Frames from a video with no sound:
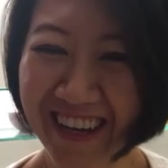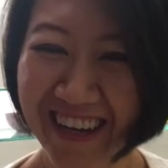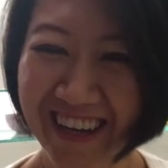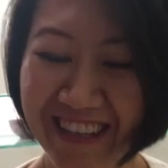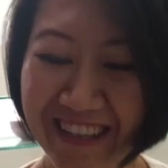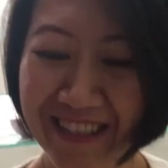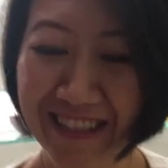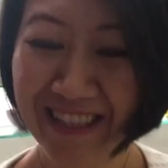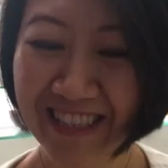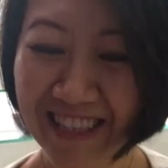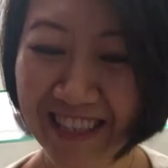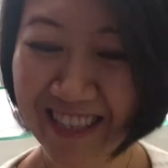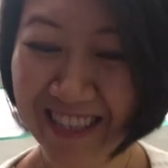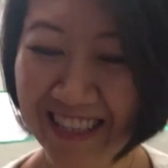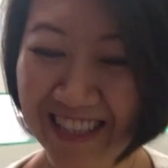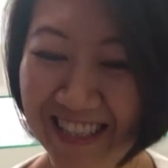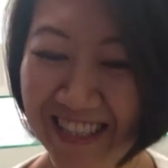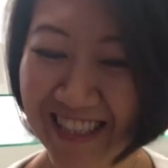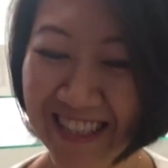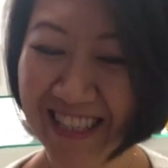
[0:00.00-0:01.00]
bring it to a
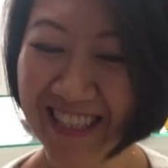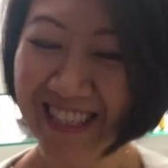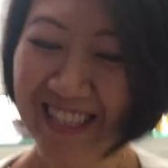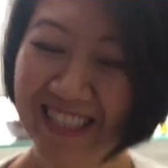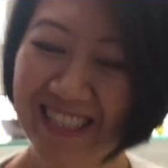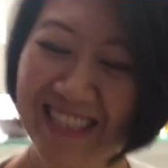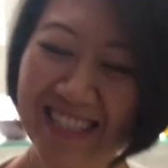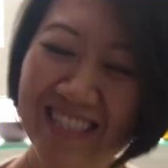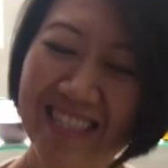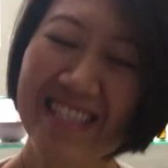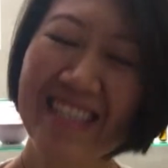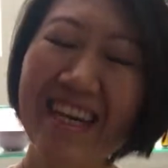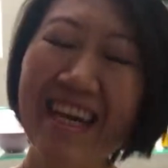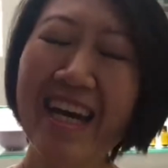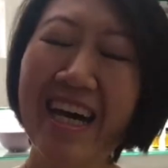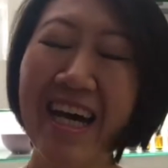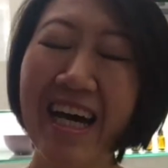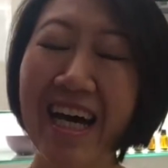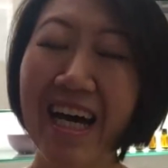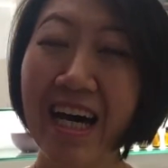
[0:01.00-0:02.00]
book
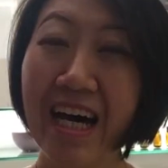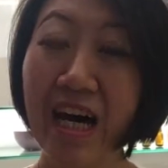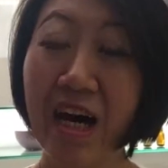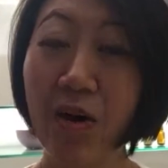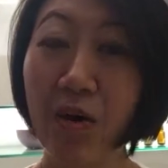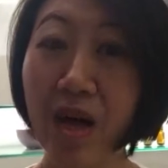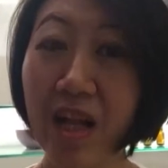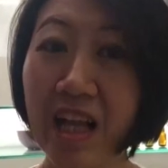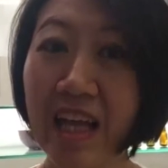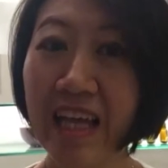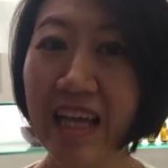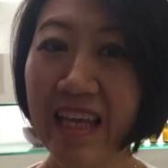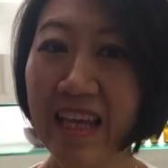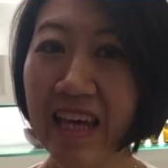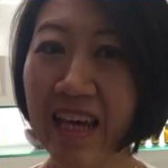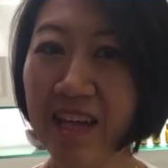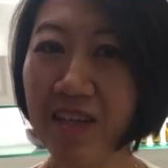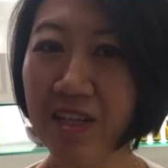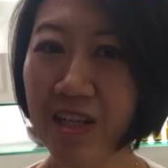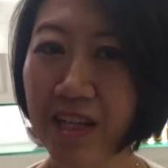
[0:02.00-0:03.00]
well it
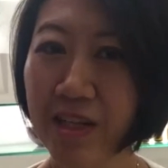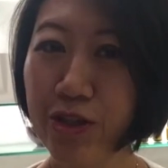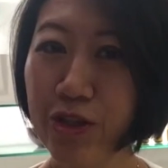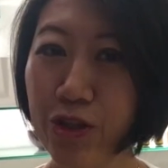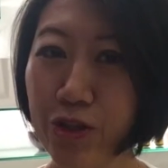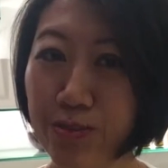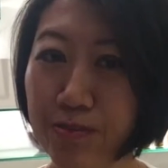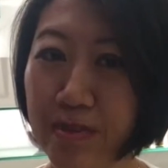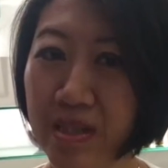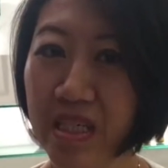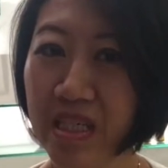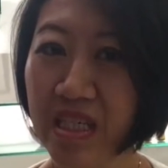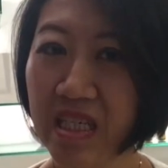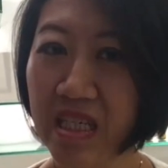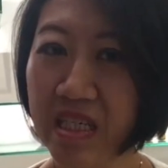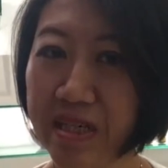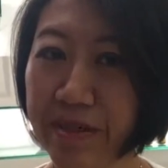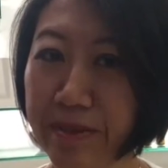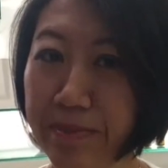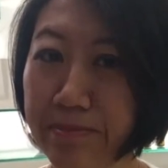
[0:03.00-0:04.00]
actually took me
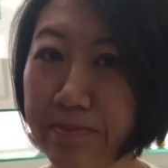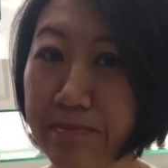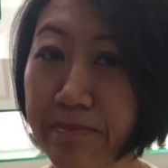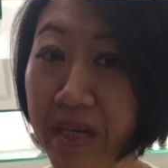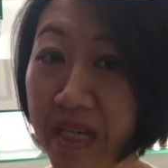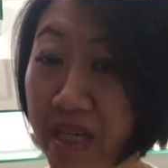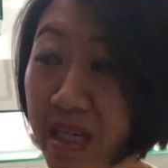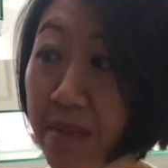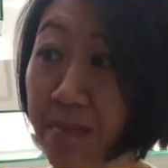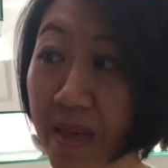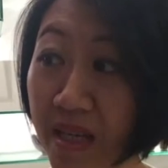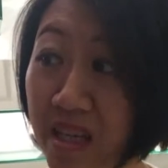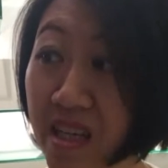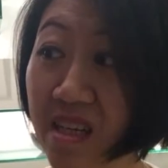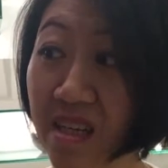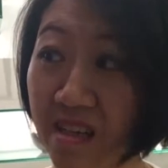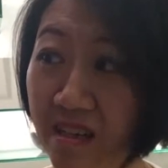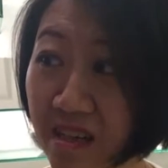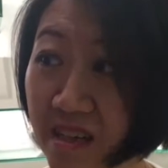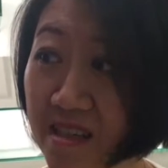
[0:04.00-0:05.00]
um, many many
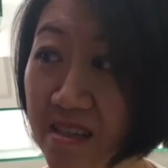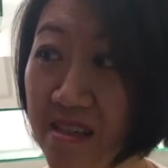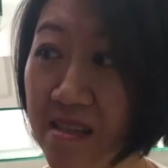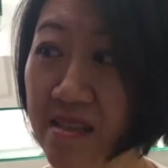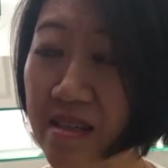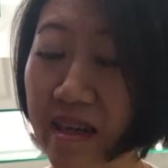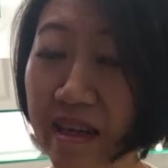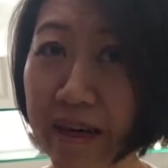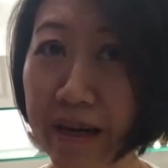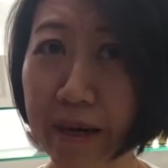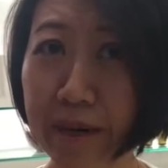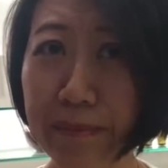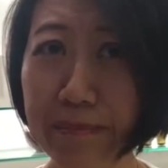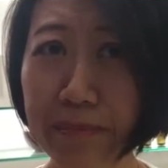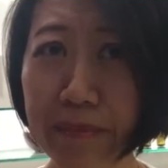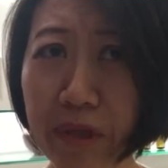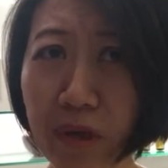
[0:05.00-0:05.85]
years yeah um,